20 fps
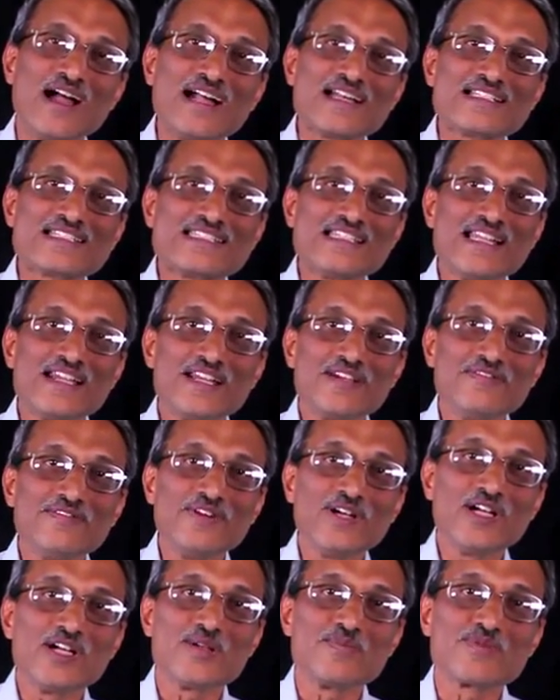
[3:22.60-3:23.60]
Now,
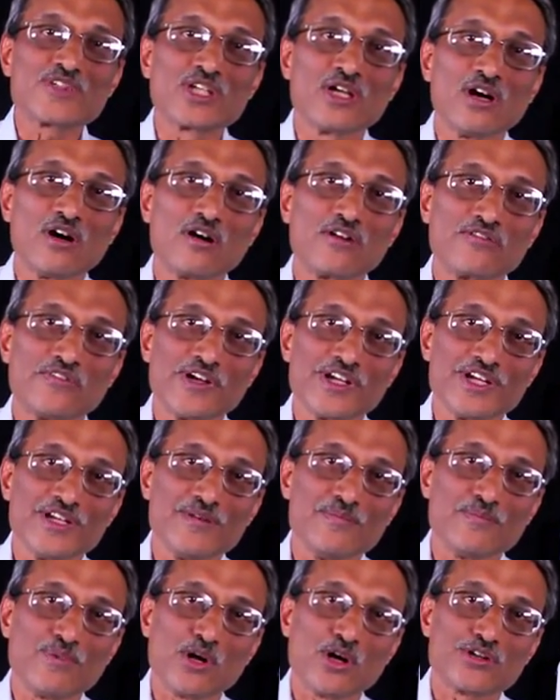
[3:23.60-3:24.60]
auxiliary verbs are
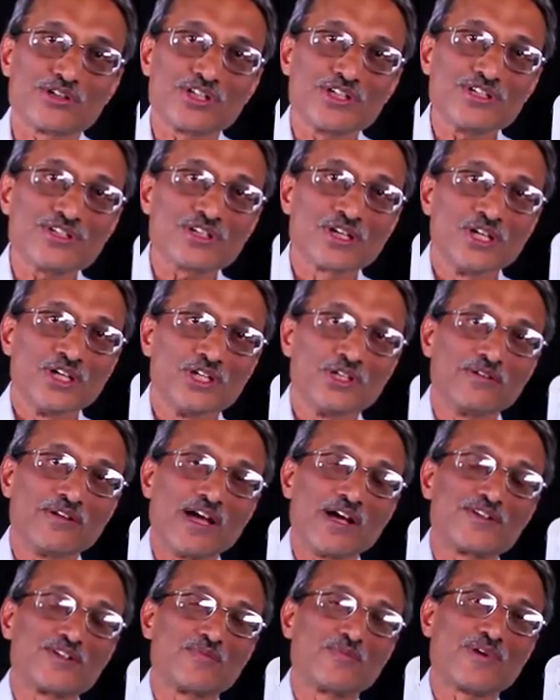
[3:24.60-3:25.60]
very important.
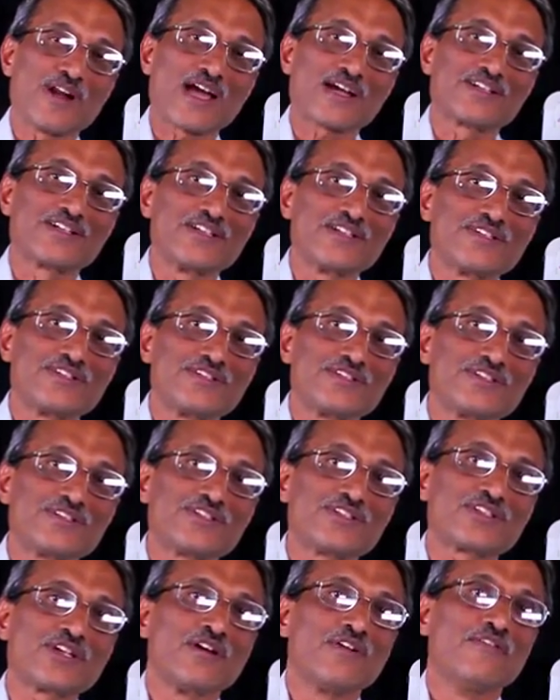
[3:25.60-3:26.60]
You will have to practice
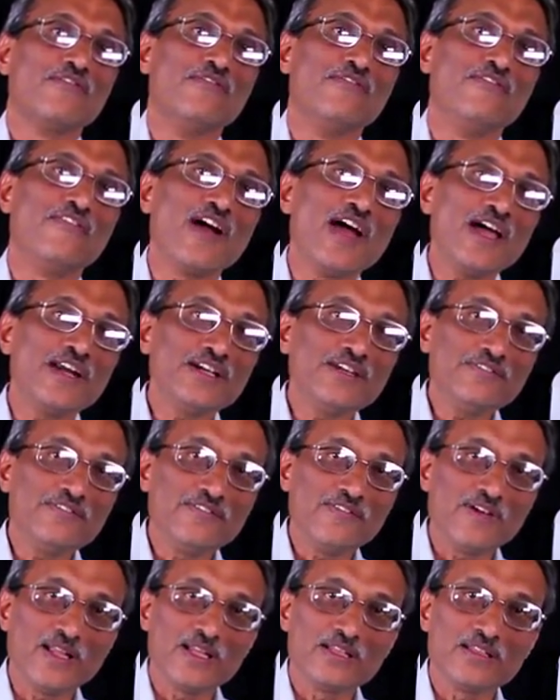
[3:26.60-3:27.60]
it
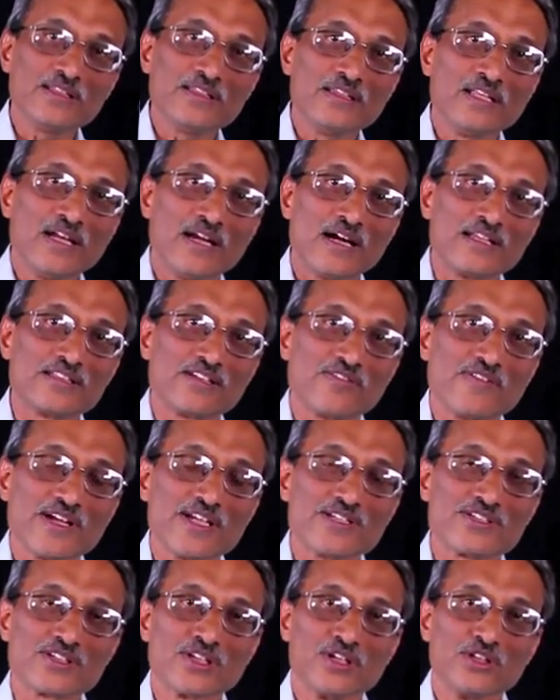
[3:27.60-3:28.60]
very well,
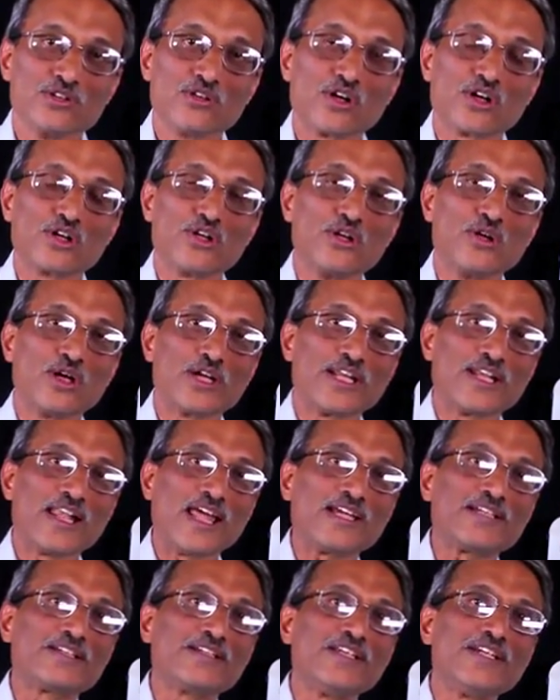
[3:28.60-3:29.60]
otherwise you are
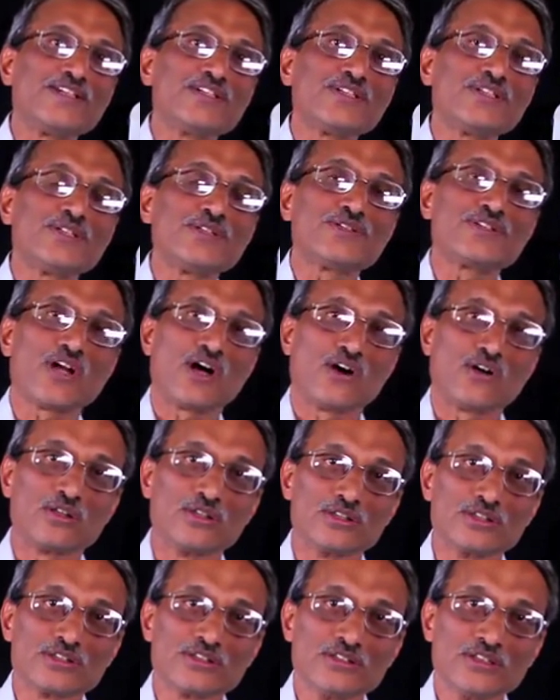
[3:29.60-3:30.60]
likely to go
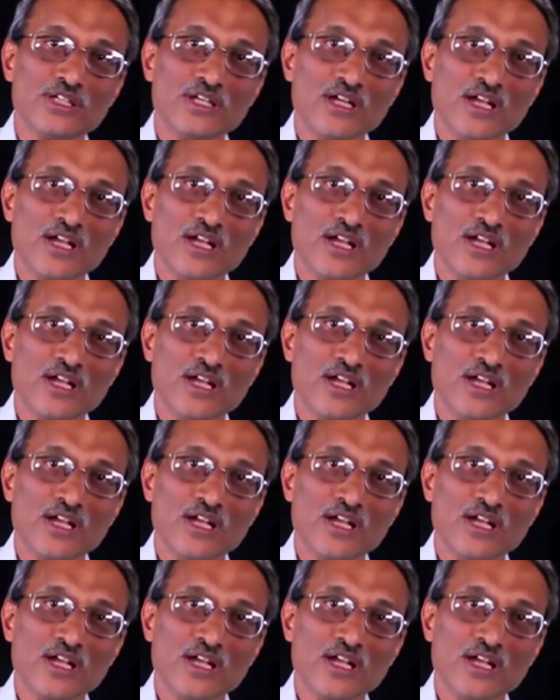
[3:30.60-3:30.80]
wrong.